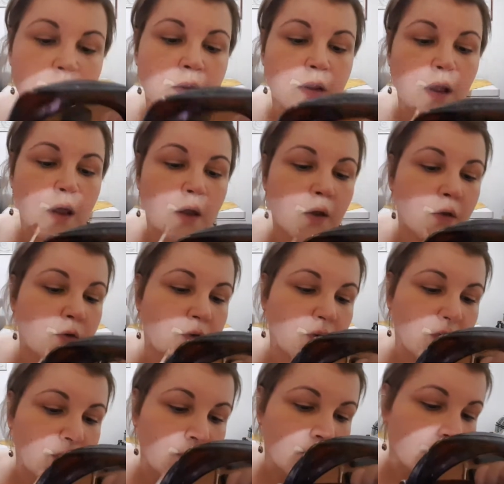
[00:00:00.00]
So
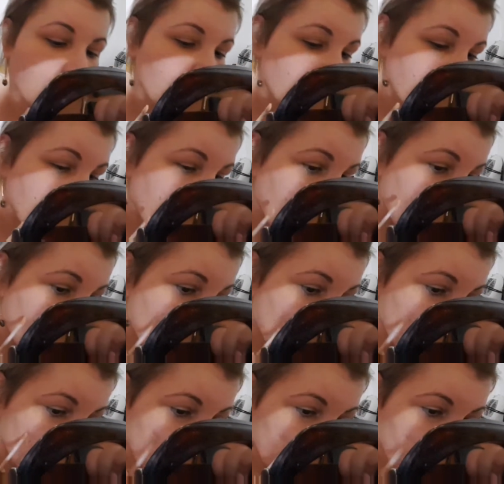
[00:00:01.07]
just
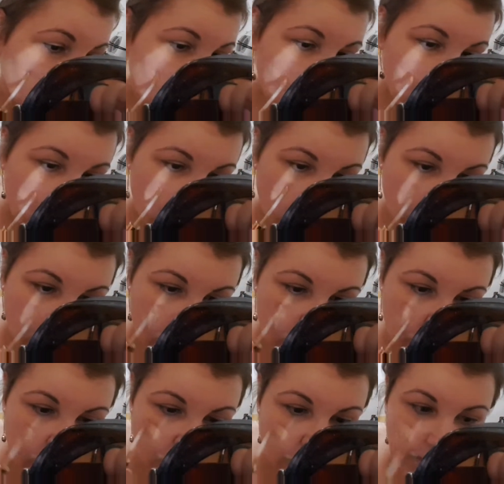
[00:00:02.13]
spots and
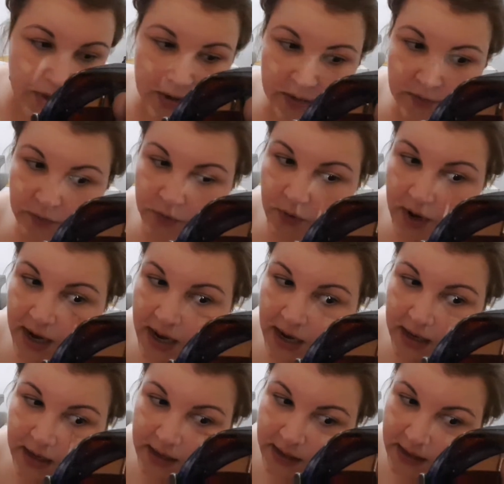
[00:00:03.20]
a little bit of
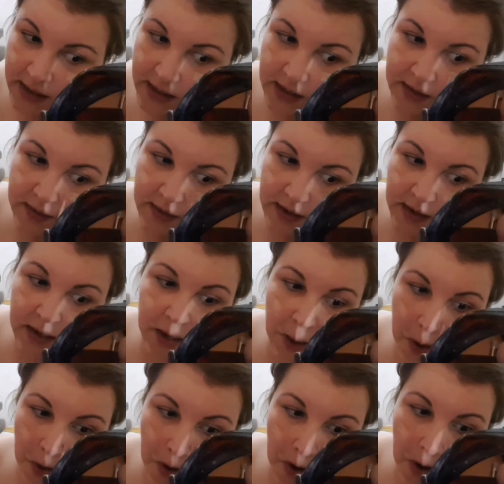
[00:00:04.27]
redness
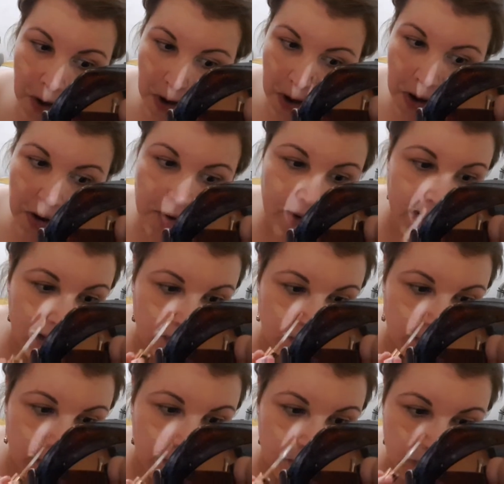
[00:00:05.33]
here
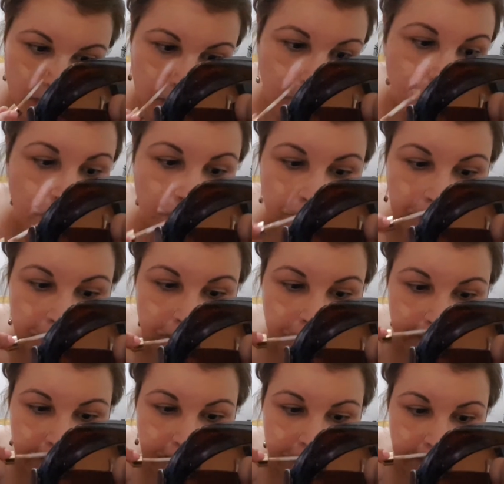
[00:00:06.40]
around the nose,
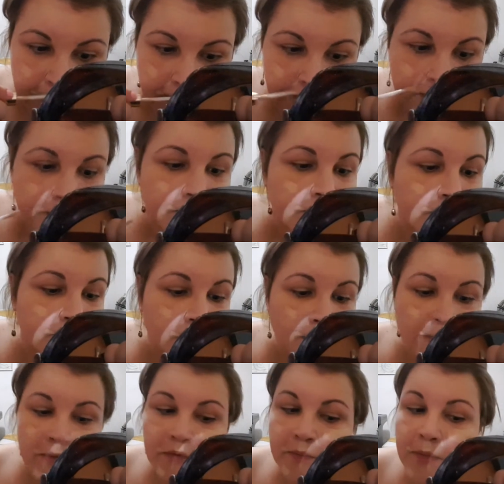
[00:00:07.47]
on the
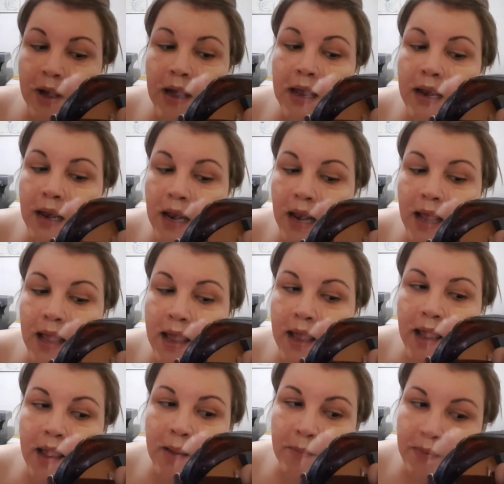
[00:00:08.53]
top of my
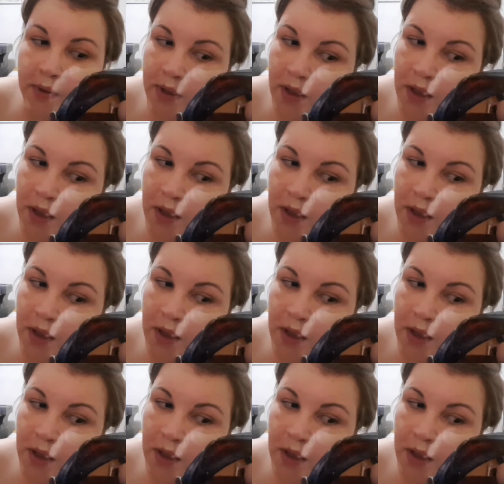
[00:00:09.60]
lip,